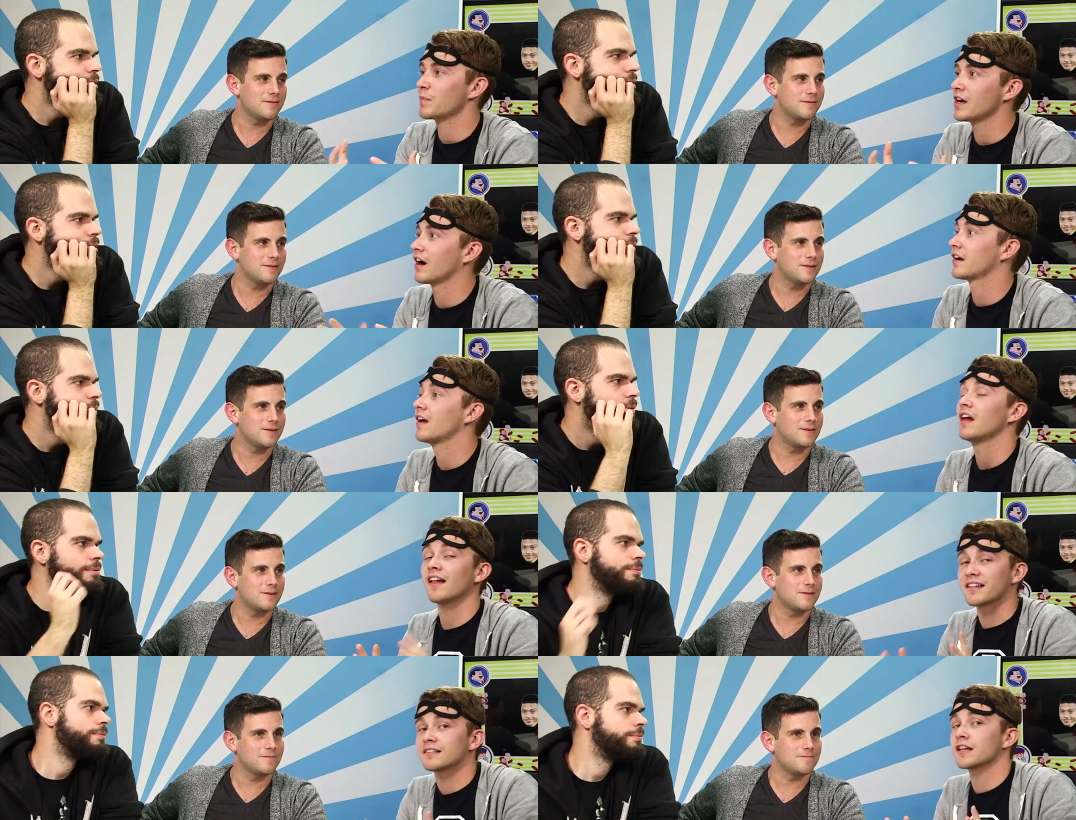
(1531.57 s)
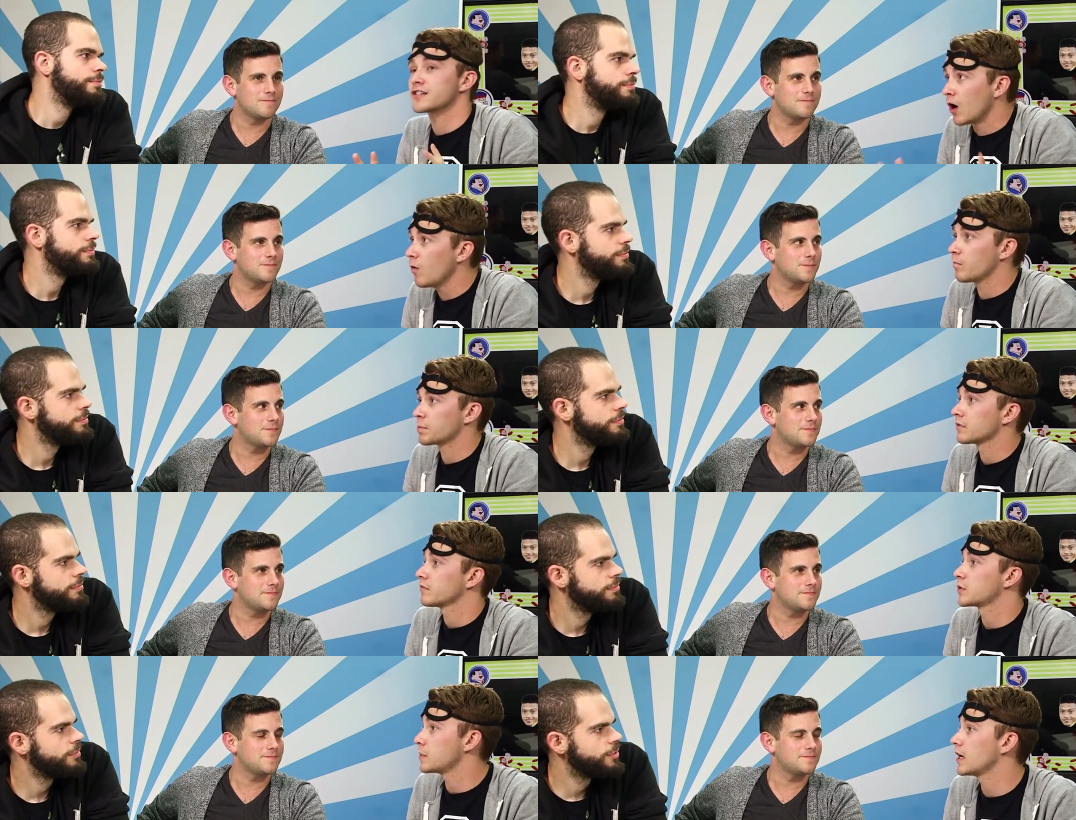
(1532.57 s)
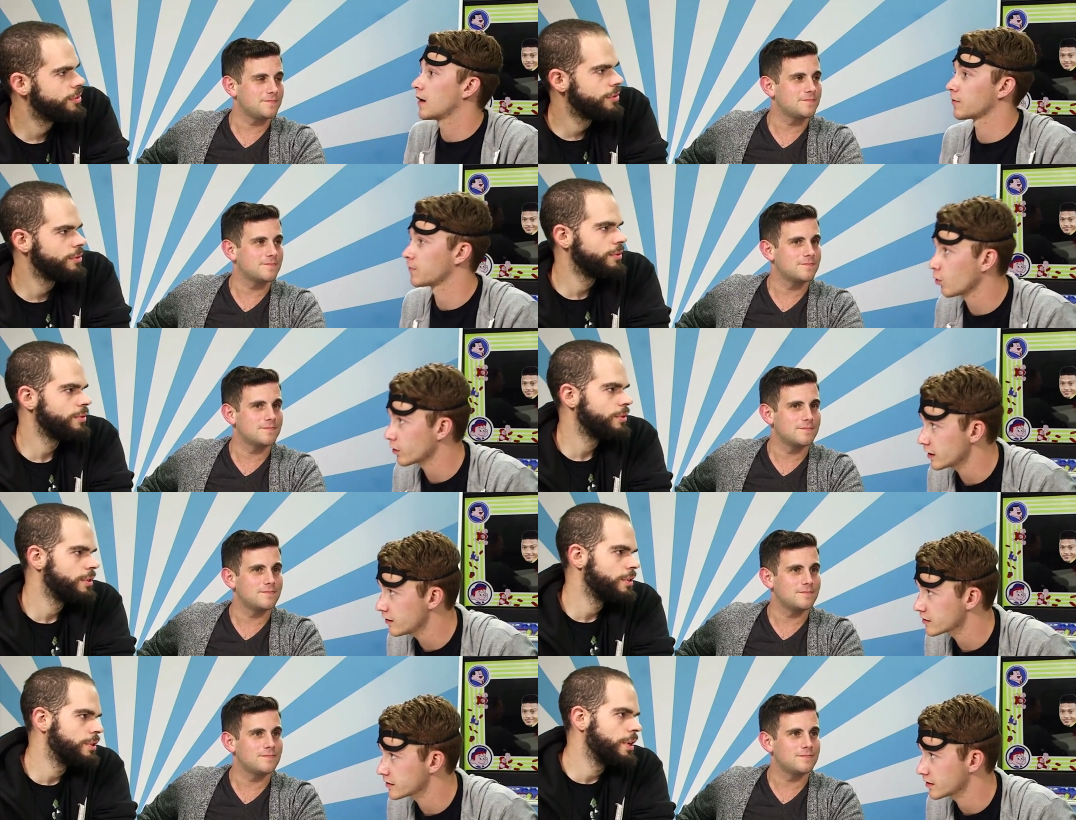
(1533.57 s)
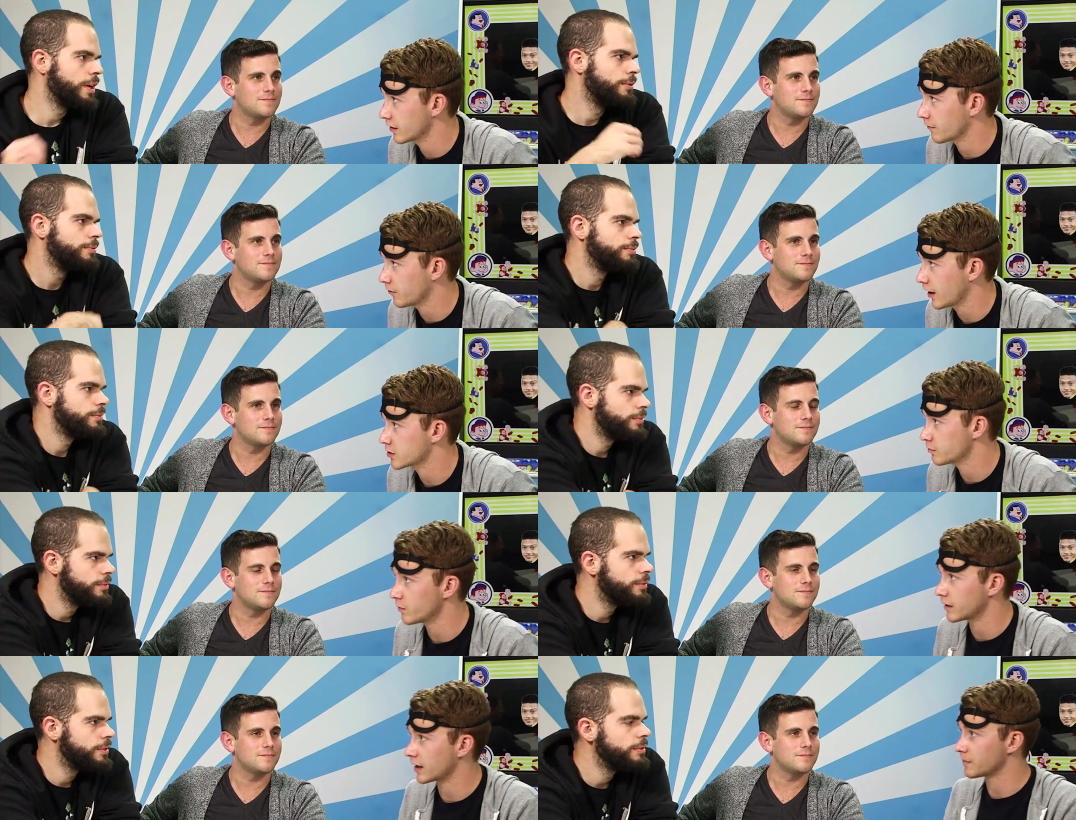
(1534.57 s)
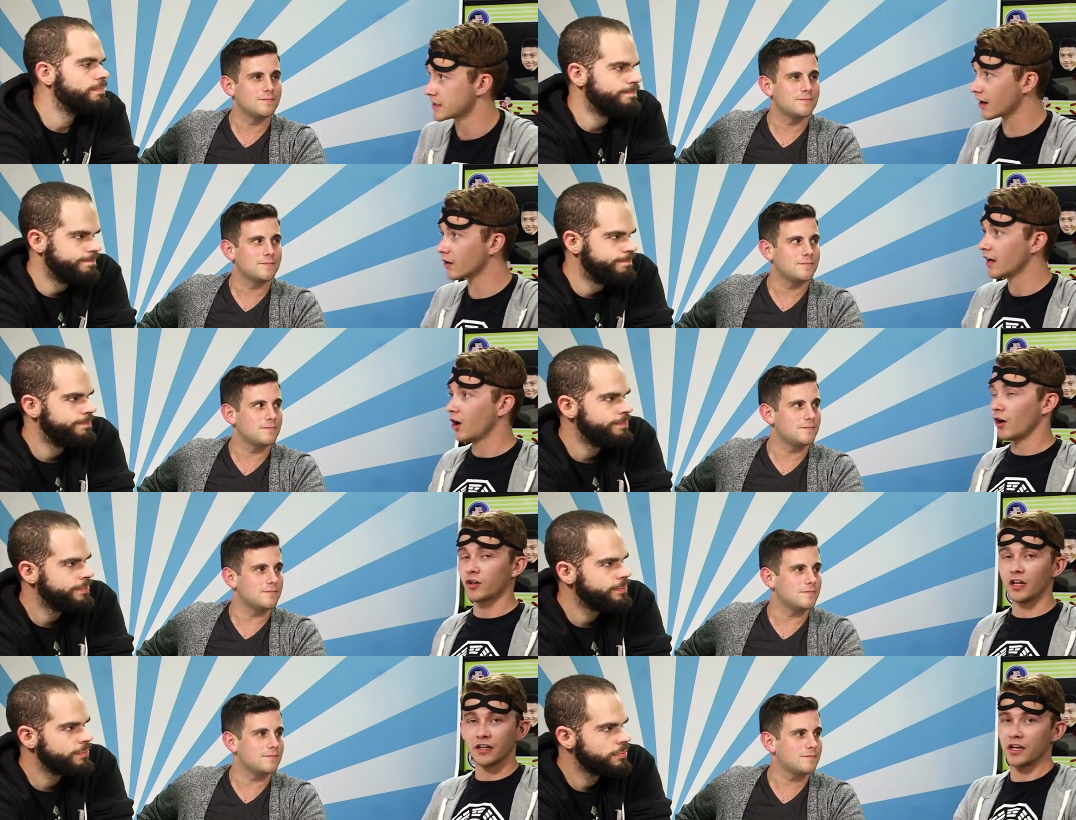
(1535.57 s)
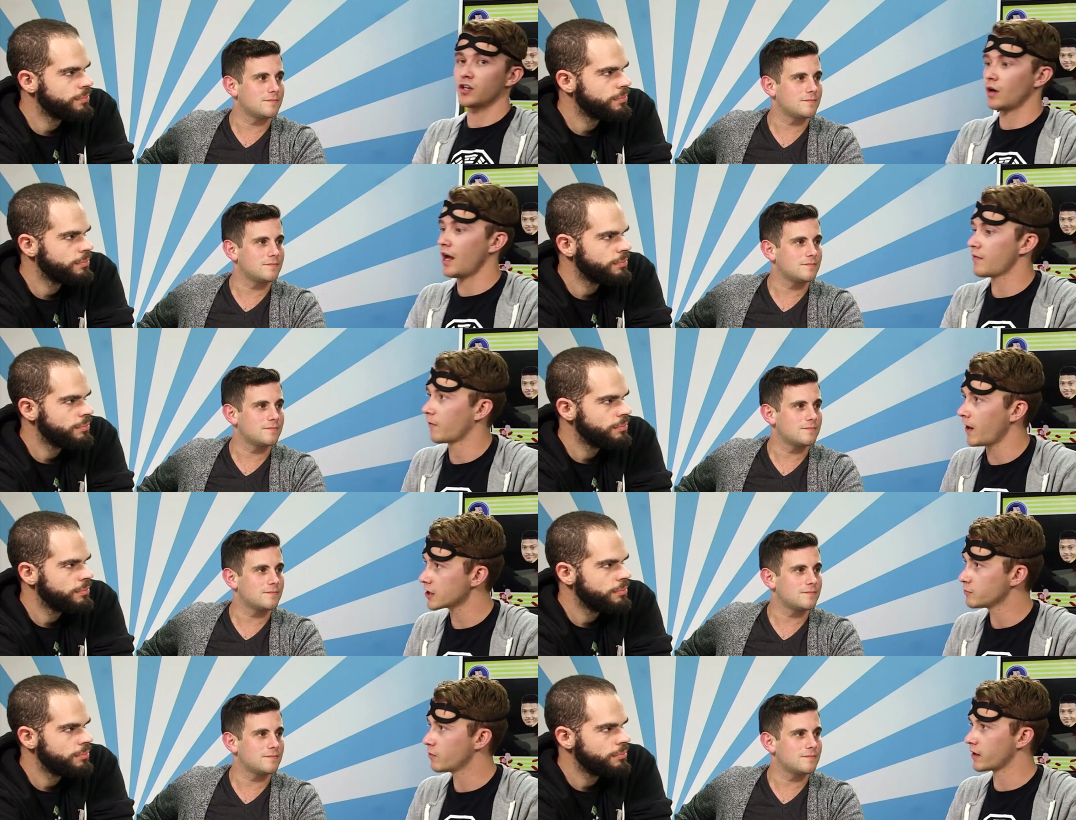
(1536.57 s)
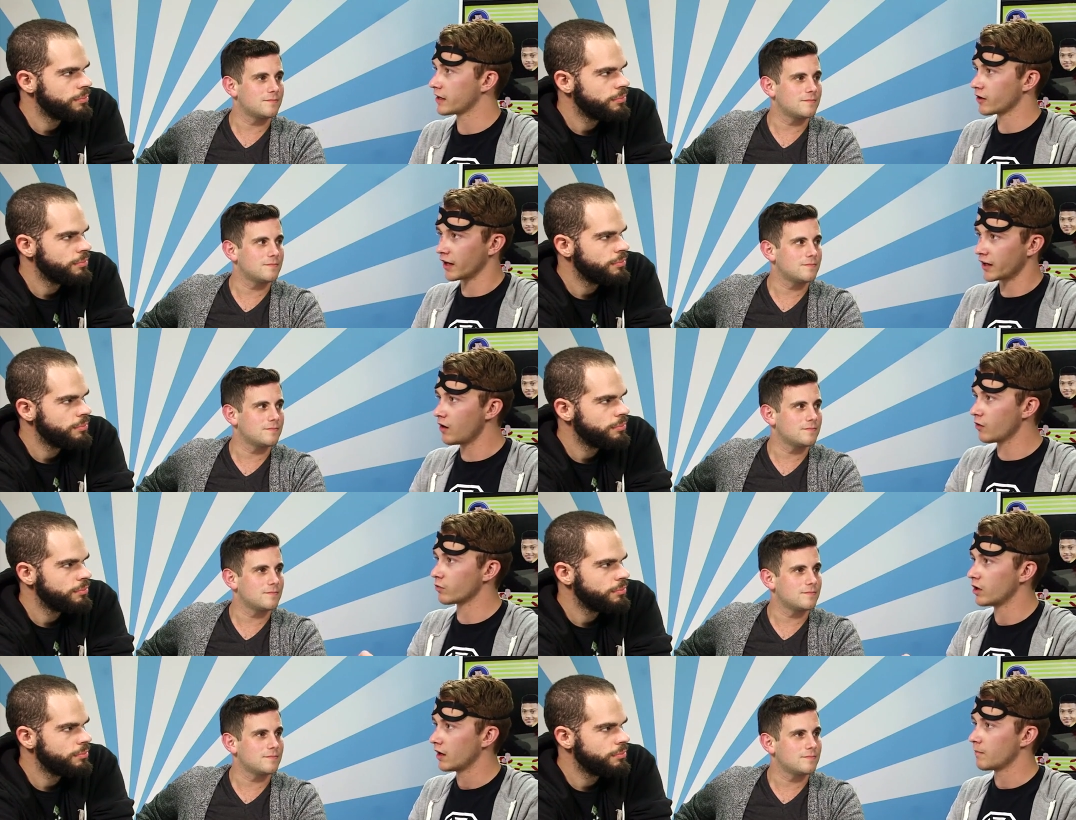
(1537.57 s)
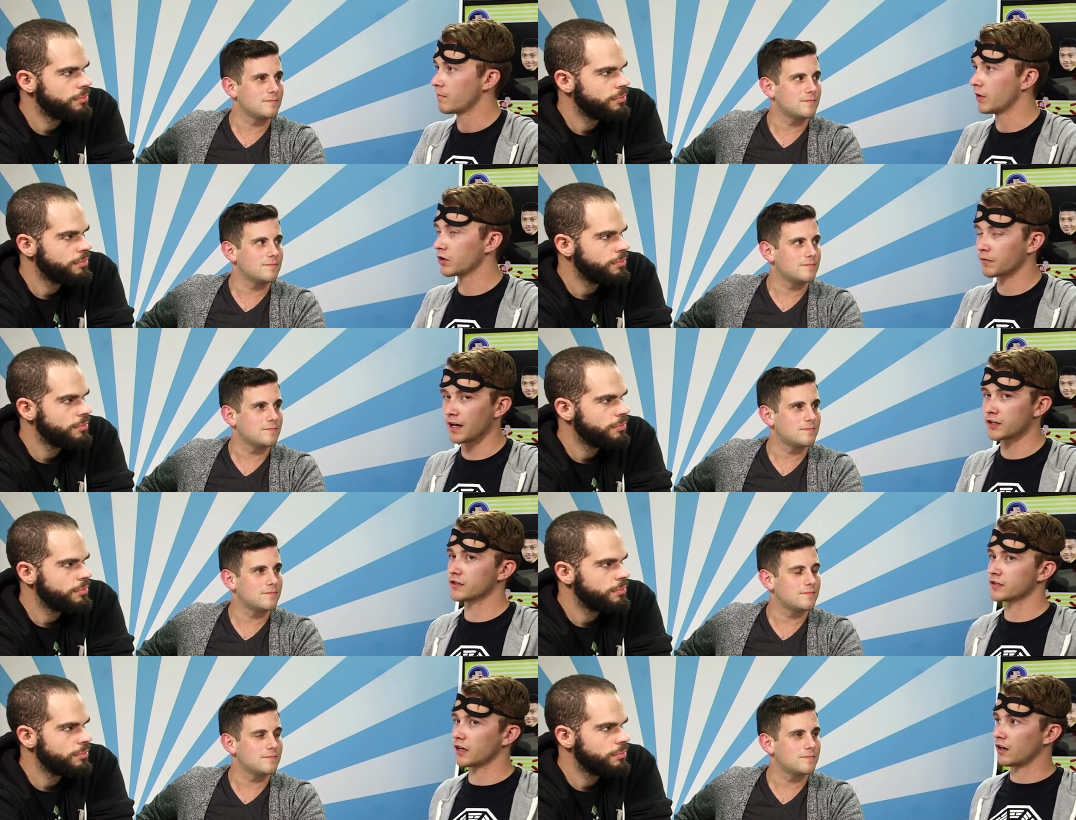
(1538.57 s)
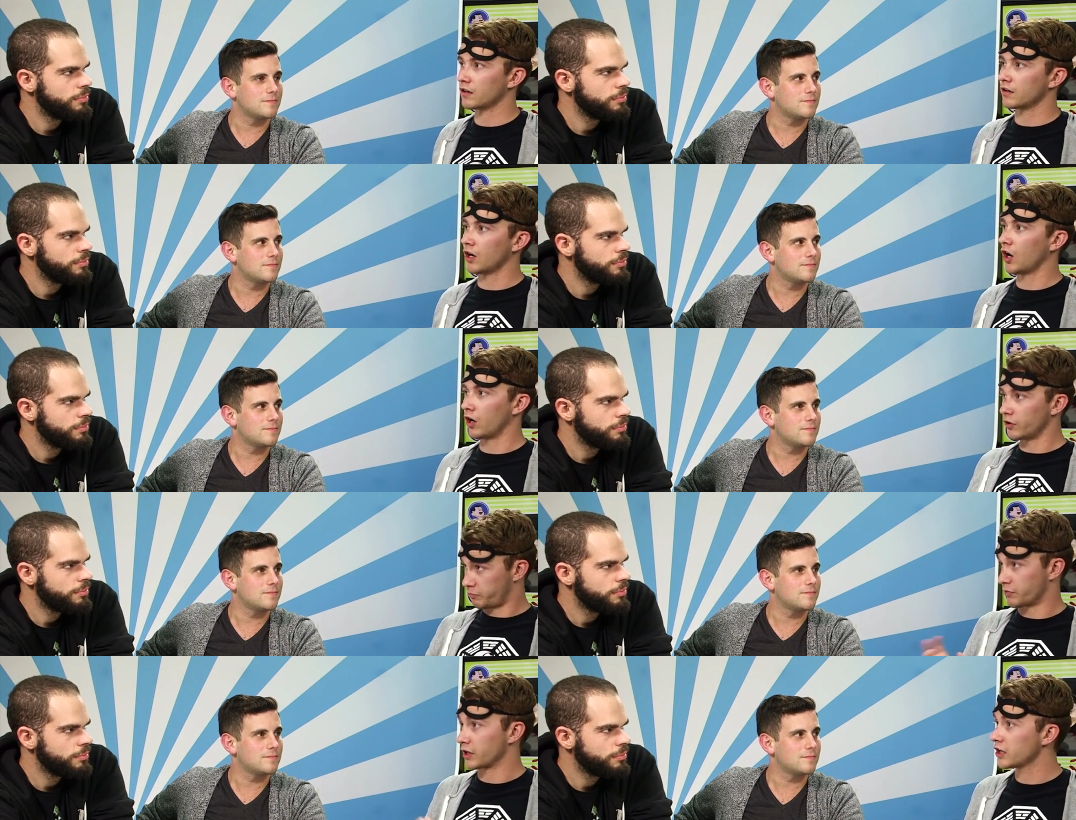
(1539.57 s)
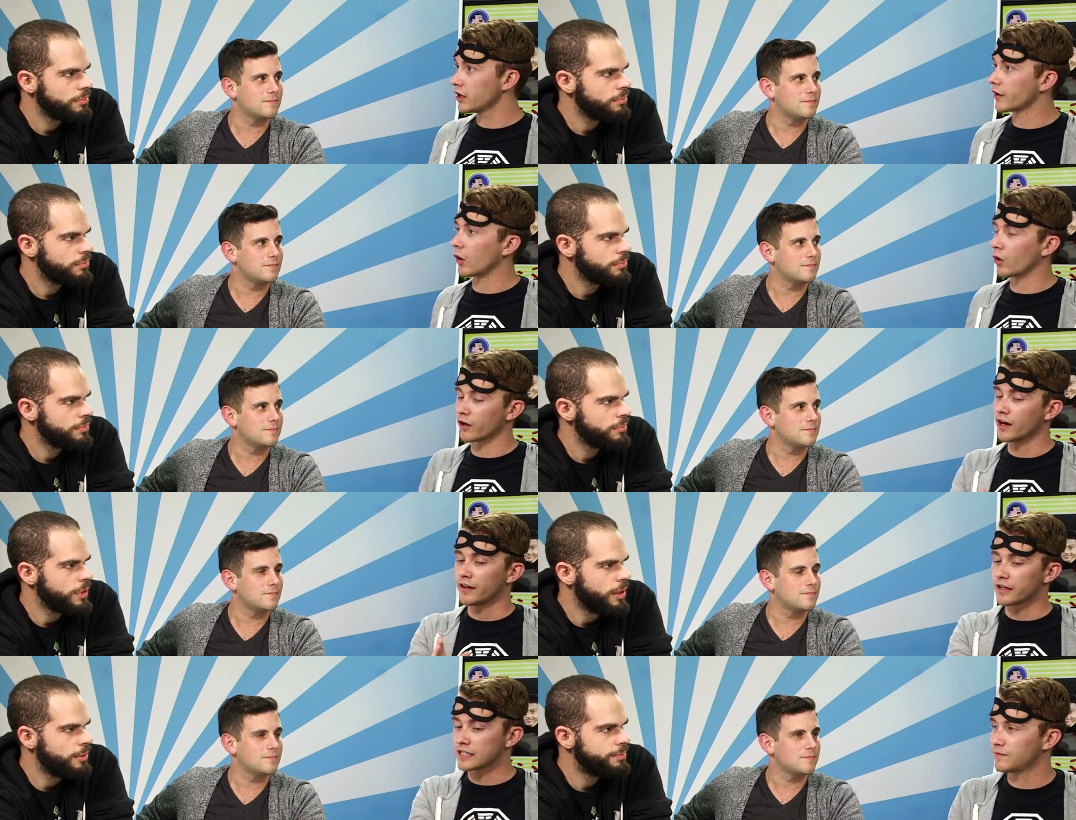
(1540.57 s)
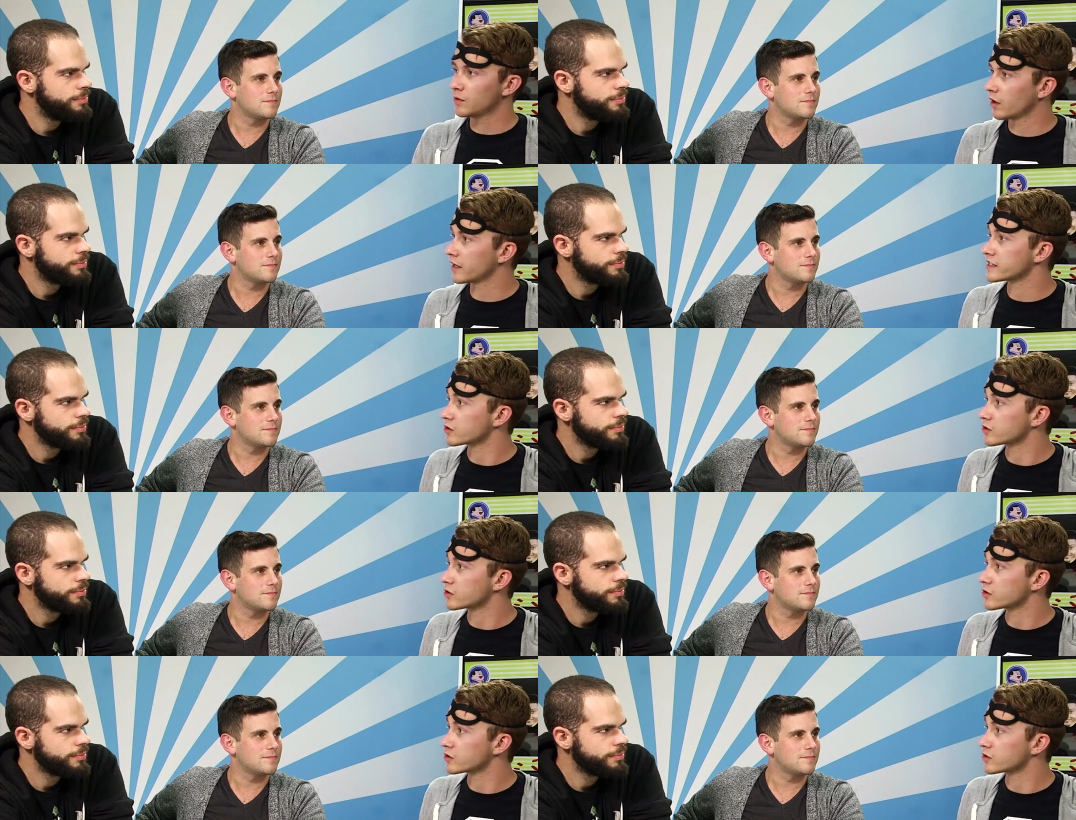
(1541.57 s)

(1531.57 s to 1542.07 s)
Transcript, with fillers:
Speaker 1: be on? Let's let's hope to be on for four years until yeah. that Flash movie comes out, mm -hmm. and then you have a Flash movie, and you're like, oh, both Flashes are pretty good, or the TV one is